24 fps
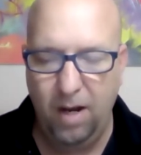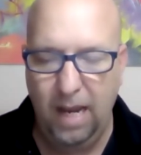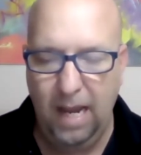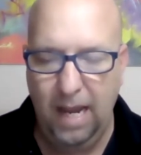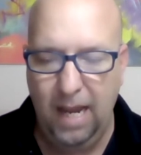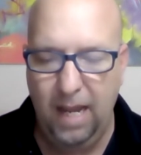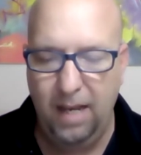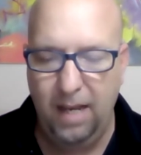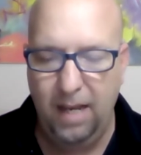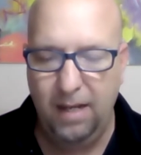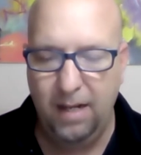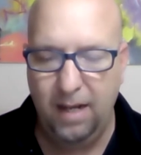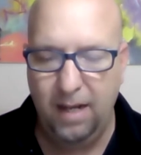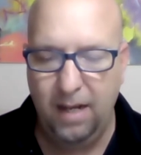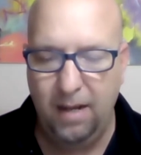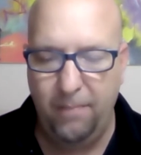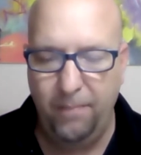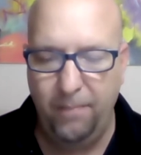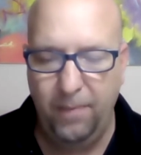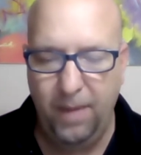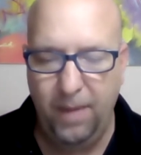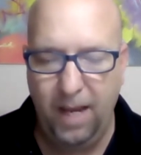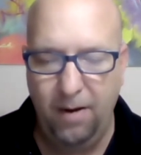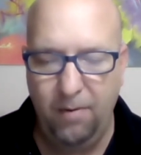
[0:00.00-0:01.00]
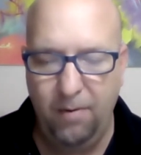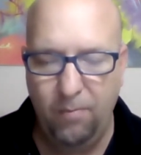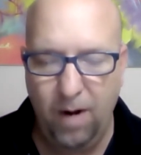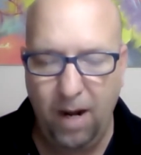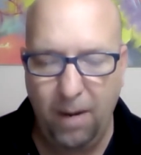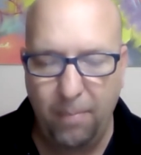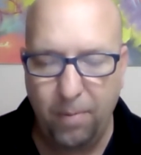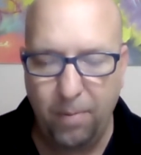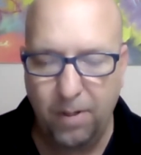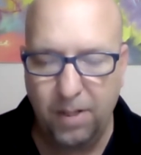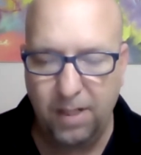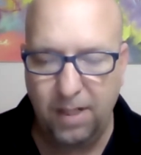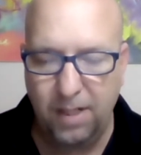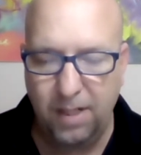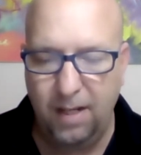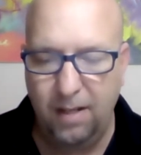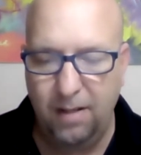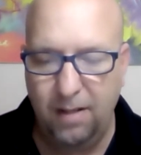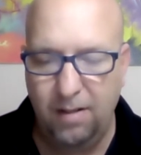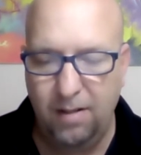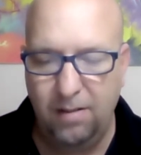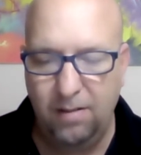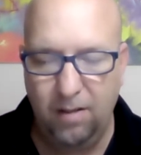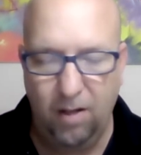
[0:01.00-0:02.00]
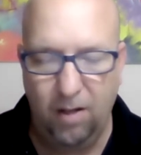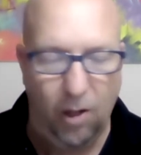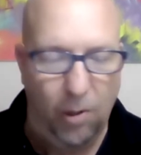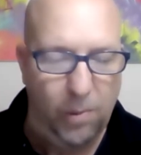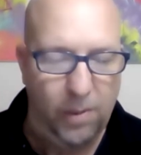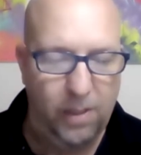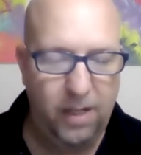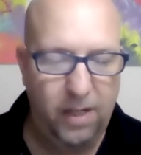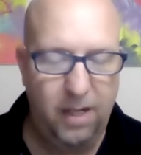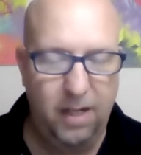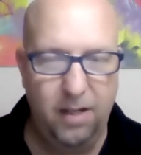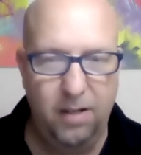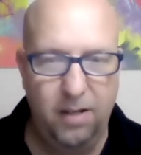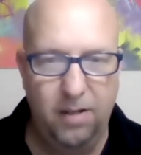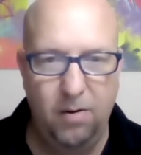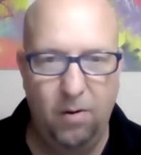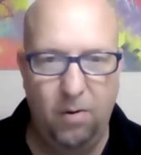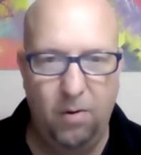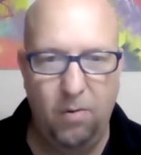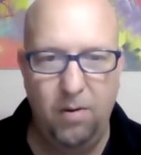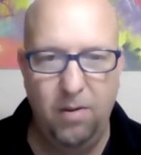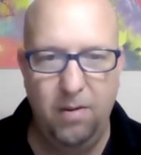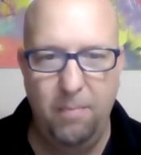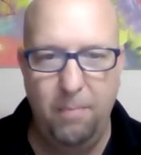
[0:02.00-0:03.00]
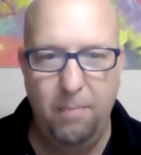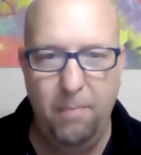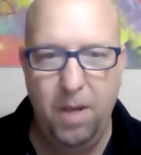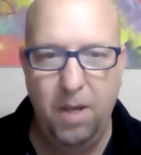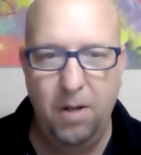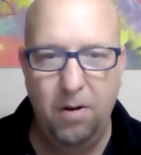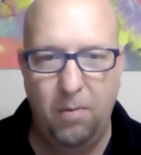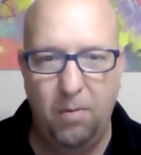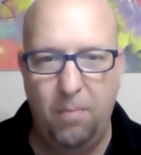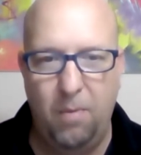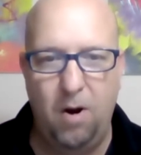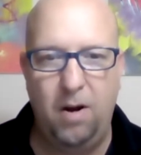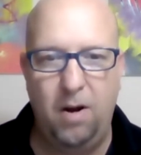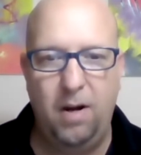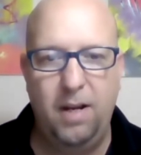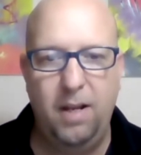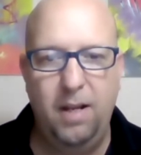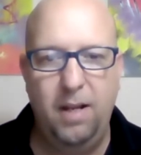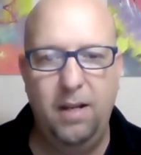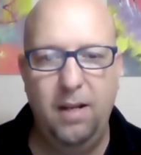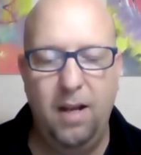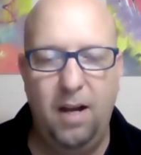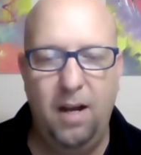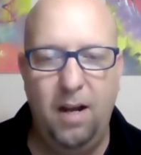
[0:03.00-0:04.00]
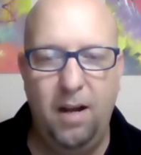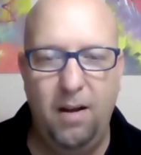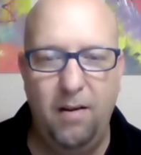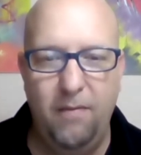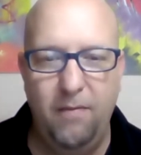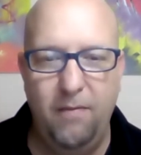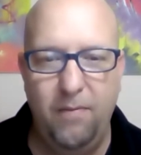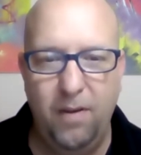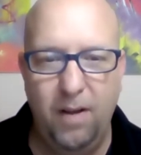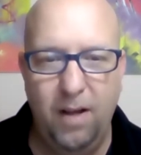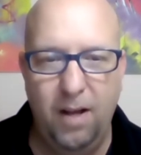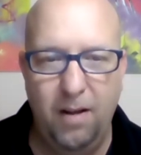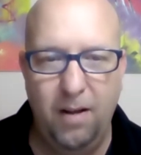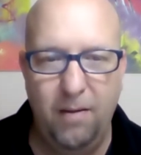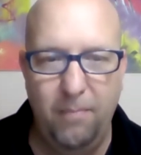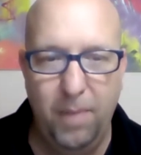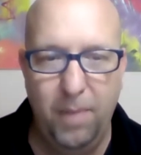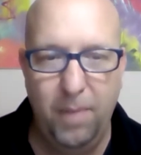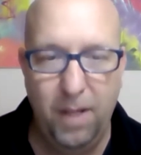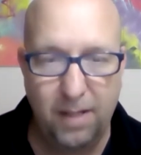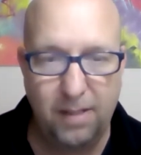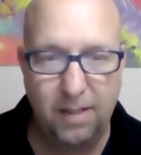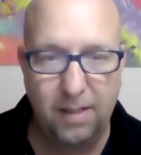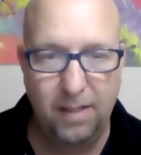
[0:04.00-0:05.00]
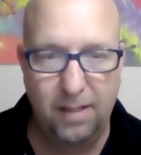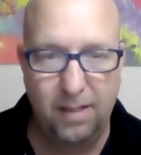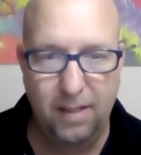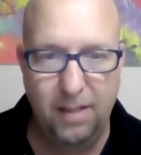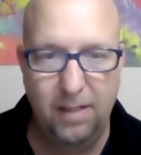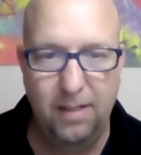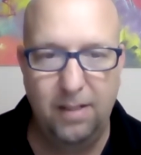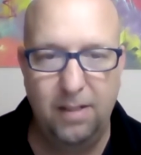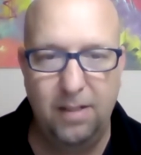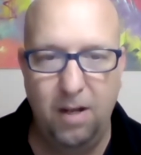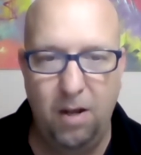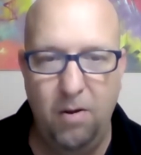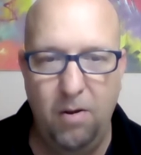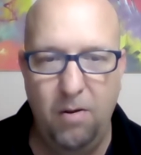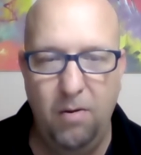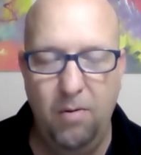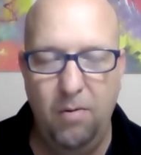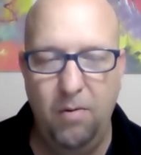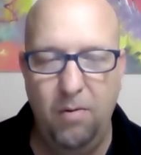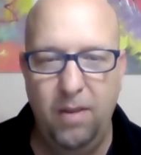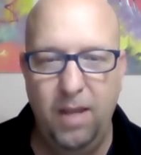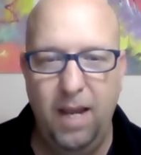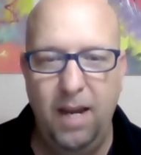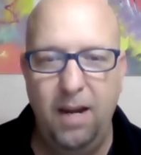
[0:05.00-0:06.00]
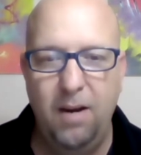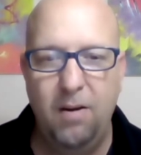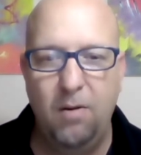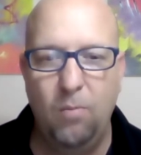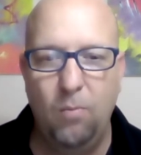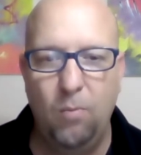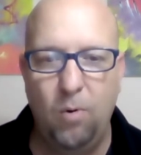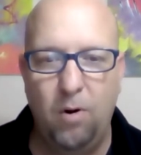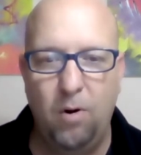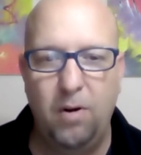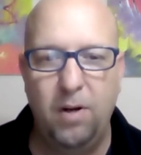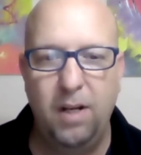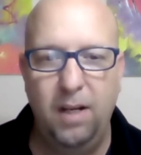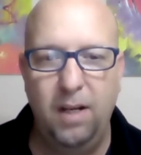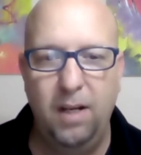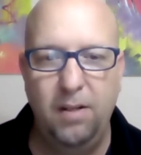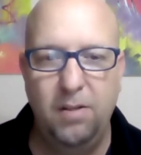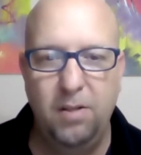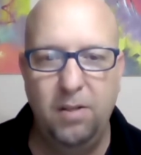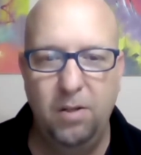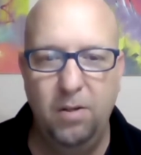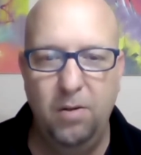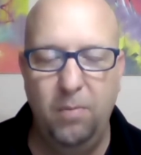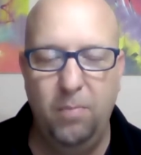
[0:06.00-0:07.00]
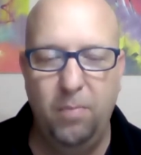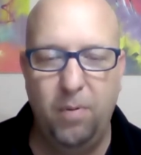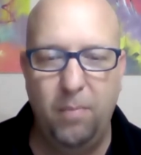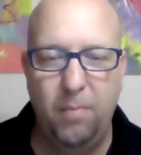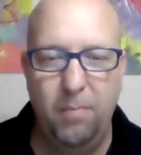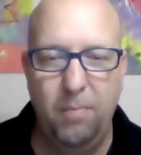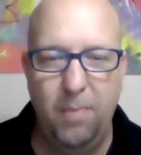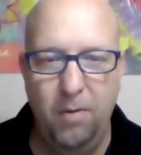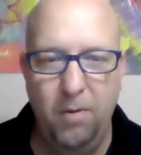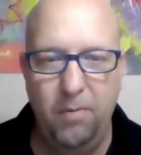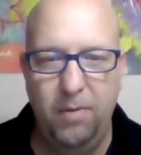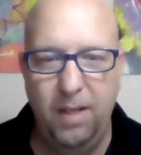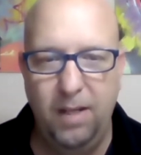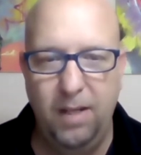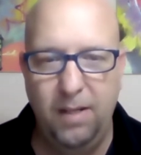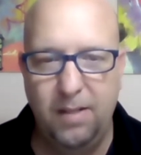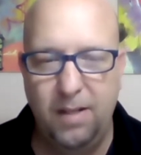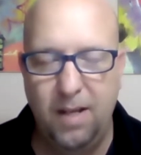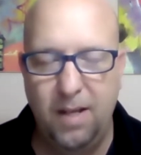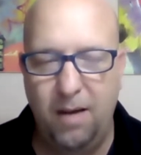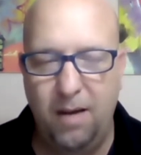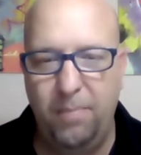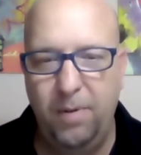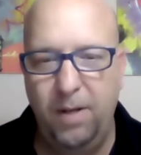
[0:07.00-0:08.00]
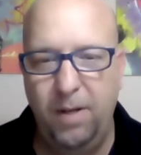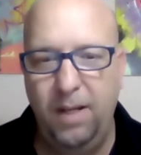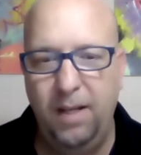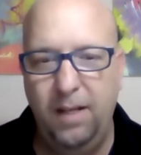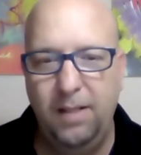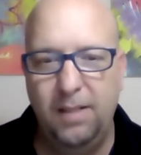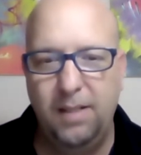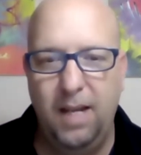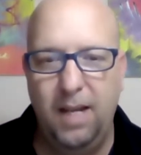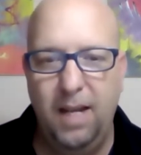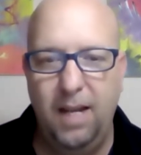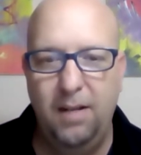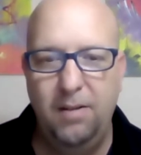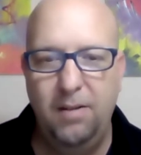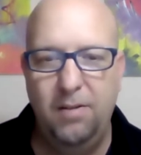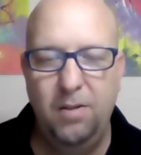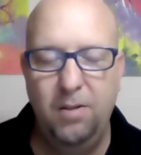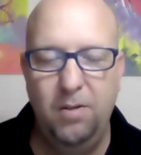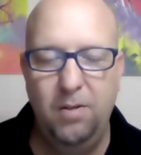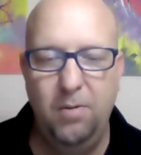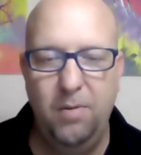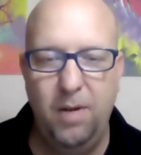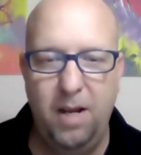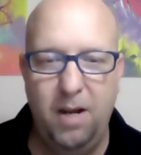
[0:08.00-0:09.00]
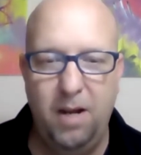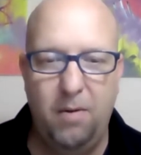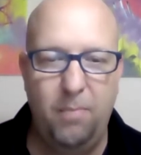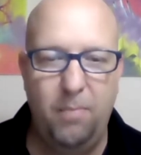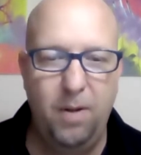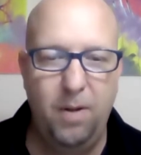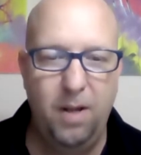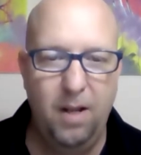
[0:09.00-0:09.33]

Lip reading: And they represent the lower end or the middle market of businesses. So they are working to promote these companies and to help,